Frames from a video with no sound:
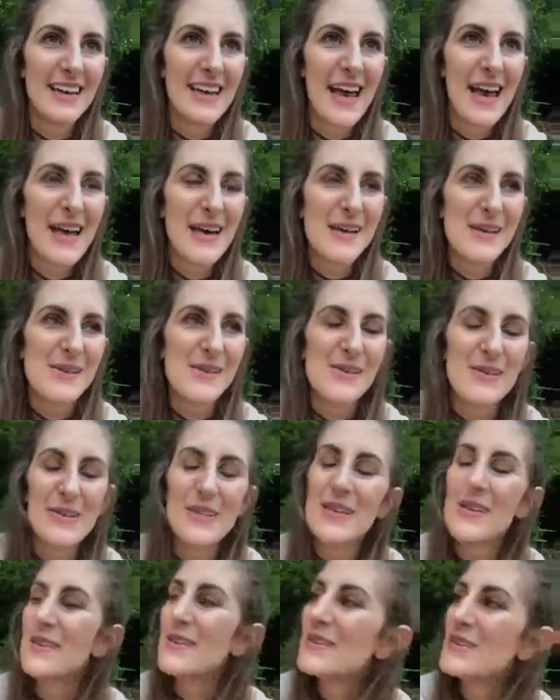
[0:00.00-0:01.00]

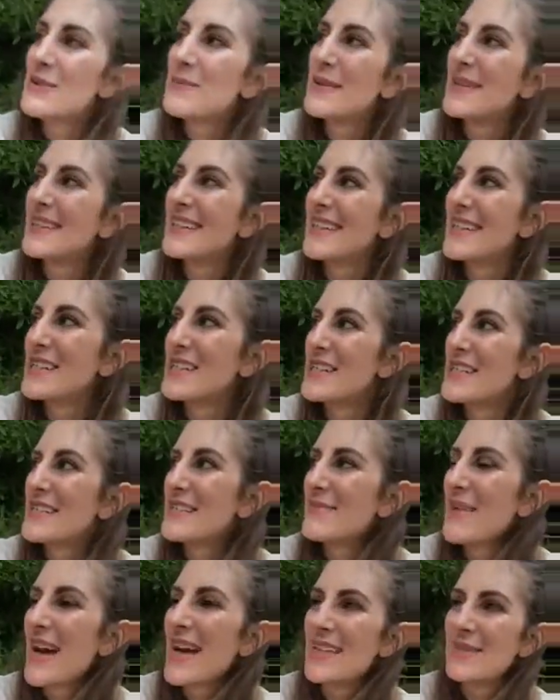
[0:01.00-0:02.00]
So it should be delicious. My